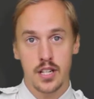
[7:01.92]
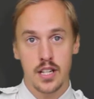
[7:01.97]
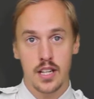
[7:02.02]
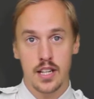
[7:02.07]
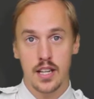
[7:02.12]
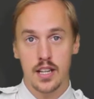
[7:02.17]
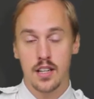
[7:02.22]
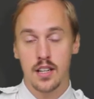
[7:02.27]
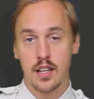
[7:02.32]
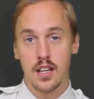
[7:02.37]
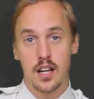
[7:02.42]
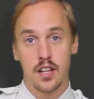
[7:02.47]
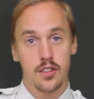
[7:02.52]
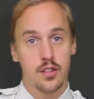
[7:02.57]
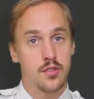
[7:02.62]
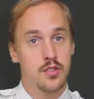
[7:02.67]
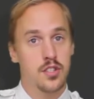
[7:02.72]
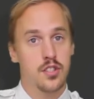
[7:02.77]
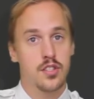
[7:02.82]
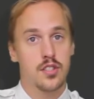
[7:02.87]
reading,
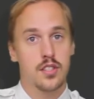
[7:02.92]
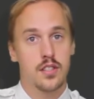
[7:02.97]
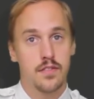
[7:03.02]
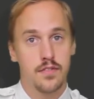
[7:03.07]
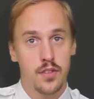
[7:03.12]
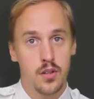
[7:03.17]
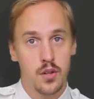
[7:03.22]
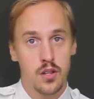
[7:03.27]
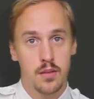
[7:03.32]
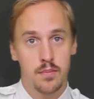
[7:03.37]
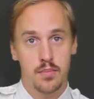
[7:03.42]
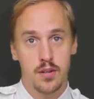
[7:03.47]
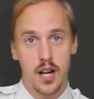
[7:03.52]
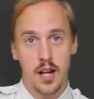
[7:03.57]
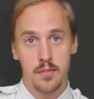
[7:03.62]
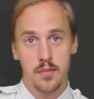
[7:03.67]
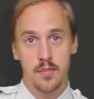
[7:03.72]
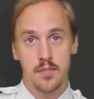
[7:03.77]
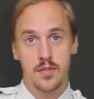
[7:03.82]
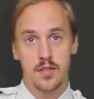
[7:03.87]
those are just a few of the
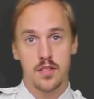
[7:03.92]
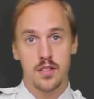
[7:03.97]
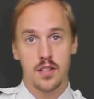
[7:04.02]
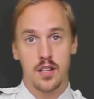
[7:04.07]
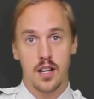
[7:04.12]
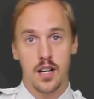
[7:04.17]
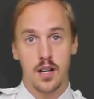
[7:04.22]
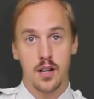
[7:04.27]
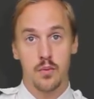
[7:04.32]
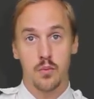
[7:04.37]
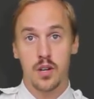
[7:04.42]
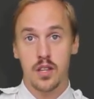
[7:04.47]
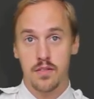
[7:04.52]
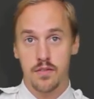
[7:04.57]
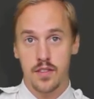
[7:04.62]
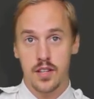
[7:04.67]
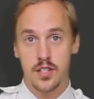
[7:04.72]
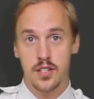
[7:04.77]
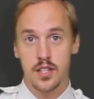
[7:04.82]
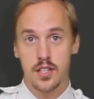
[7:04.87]
problems uh, with
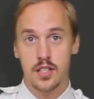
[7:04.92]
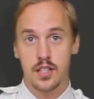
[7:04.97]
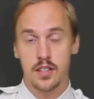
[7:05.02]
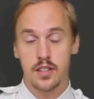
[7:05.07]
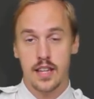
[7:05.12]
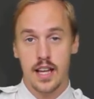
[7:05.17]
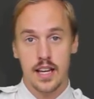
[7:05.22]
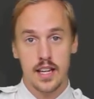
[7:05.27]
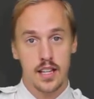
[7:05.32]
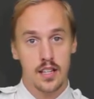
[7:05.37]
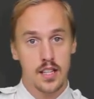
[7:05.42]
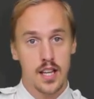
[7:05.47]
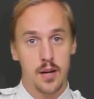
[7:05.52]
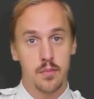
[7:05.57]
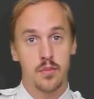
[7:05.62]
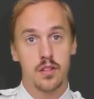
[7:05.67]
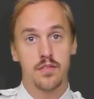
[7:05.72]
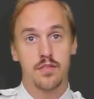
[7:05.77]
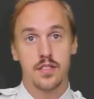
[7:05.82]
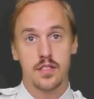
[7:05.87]
vision that can
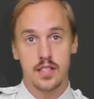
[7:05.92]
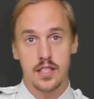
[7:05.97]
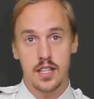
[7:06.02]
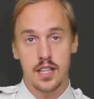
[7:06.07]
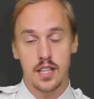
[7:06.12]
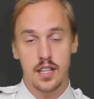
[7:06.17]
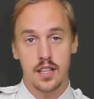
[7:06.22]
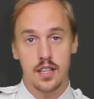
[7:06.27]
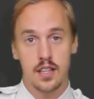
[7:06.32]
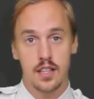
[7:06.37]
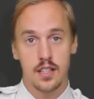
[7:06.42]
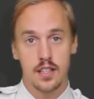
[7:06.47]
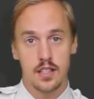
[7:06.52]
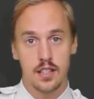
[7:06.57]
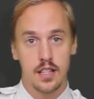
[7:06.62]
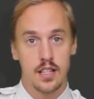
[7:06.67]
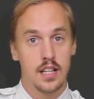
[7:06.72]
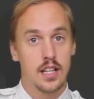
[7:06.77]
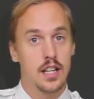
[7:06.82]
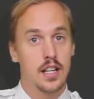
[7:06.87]
come with fatigue.
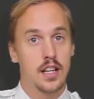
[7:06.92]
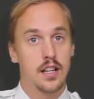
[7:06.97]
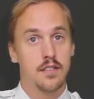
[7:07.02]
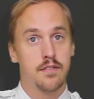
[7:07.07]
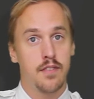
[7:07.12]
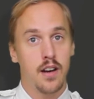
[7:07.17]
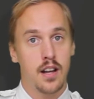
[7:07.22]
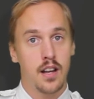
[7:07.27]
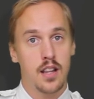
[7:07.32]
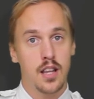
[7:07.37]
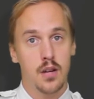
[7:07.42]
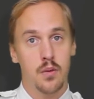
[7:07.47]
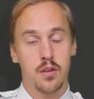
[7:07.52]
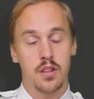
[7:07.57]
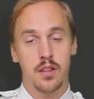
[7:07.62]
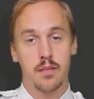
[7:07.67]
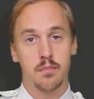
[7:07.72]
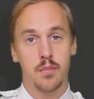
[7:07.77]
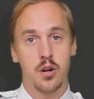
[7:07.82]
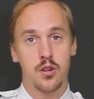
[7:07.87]
Finally,
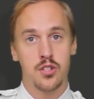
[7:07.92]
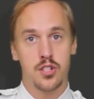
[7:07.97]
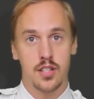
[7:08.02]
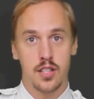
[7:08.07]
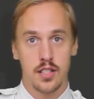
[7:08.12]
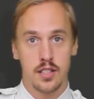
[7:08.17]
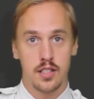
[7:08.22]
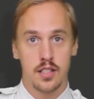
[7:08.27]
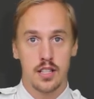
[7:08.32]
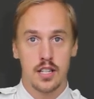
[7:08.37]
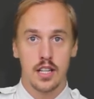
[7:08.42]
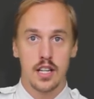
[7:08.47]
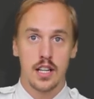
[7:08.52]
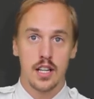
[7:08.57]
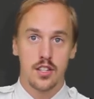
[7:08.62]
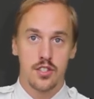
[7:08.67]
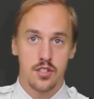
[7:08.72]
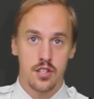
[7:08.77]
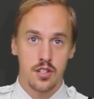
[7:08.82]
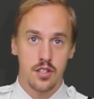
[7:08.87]
with emotion,
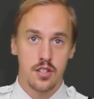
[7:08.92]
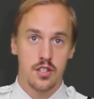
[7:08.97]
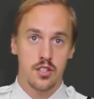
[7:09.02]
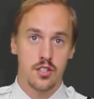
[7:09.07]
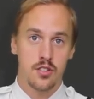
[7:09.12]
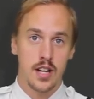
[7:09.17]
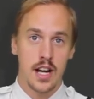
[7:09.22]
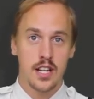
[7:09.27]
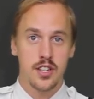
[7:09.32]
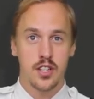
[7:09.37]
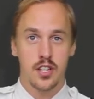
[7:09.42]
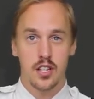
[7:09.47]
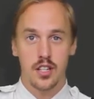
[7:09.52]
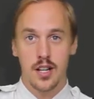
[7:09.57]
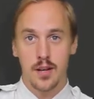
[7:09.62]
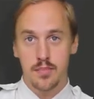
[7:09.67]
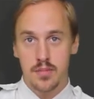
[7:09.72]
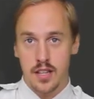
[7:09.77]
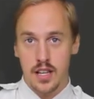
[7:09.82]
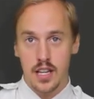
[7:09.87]
certain tragic or
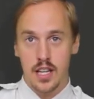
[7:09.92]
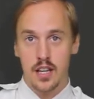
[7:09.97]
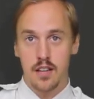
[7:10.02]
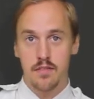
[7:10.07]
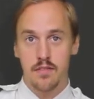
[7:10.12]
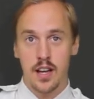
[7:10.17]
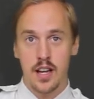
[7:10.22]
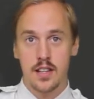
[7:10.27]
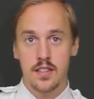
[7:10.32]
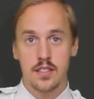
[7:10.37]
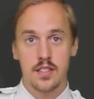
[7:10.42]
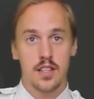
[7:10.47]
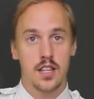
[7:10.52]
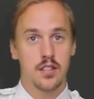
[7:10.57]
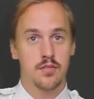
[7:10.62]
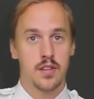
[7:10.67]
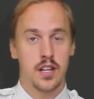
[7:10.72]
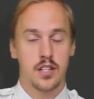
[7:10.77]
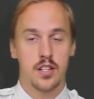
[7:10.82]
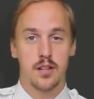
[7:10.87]
upsetting events
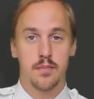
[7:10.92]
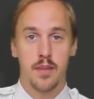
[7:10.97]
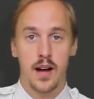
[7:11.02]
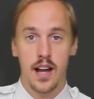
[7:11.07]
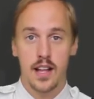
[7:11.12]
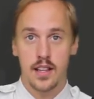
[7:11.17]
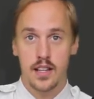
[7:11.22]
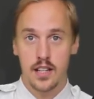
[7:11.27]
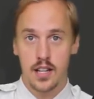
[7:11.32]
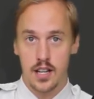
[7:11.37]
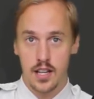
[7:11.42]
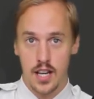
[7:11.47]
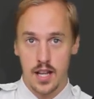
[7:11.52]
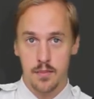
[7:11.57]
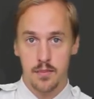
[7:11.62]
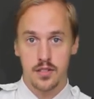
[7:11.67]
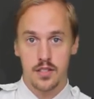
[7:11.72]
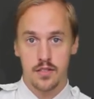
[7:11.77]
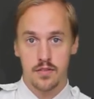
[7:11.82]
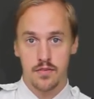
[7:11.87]
can render a pilot
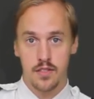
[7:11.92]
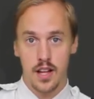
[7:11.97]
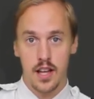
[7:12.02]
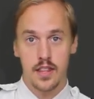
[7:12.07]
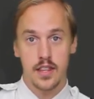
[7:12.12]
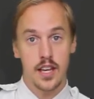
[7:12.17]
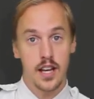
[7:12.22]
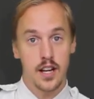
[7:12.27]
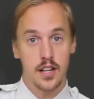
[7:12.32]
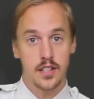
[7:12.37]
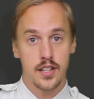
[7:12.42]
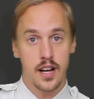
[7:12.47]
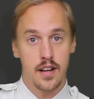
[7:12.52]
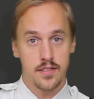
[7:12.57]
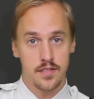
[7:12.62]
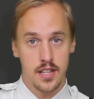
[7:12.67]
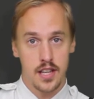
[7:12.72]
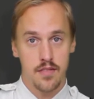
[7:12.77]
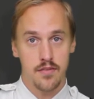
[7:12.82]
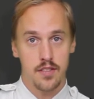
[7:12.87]
unable to fly the aircraft
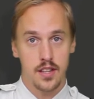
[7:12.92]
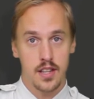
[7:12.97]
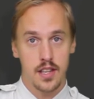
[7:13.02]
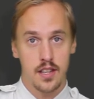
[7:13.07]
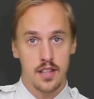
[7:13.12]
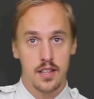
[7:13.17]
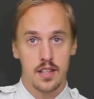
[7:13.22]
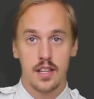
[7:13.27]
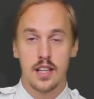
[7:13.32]
safely.